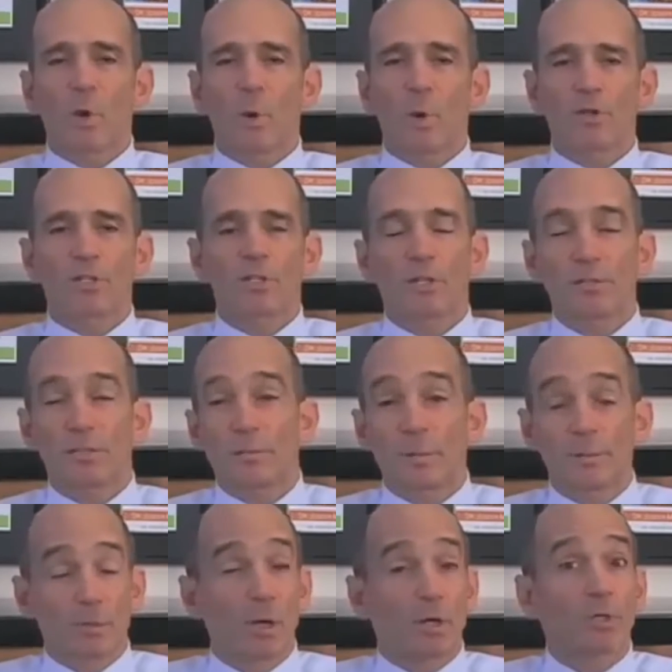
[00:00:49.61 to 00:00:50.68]
or it's
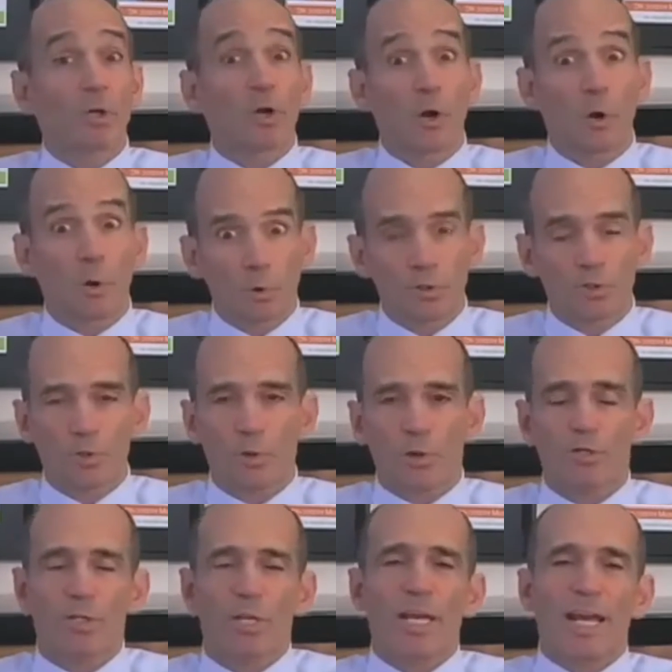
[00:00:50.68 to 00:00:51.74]
sometimes called cold
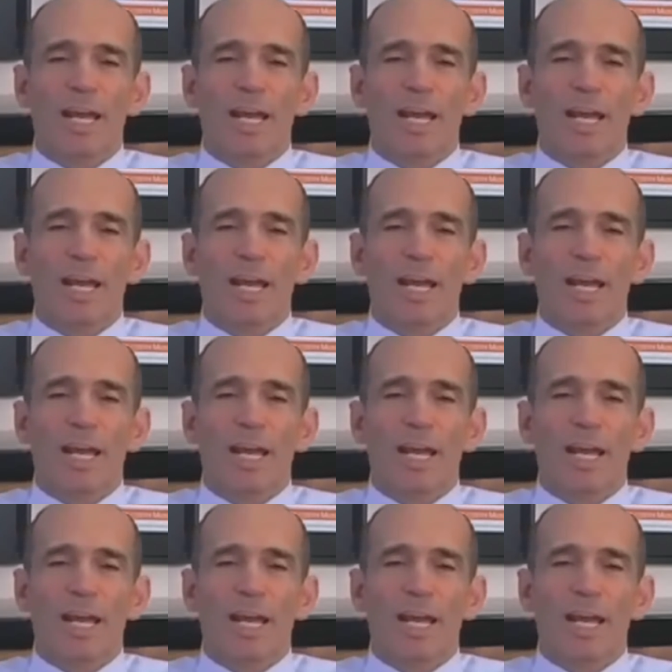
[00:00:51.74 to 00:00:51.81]
sores.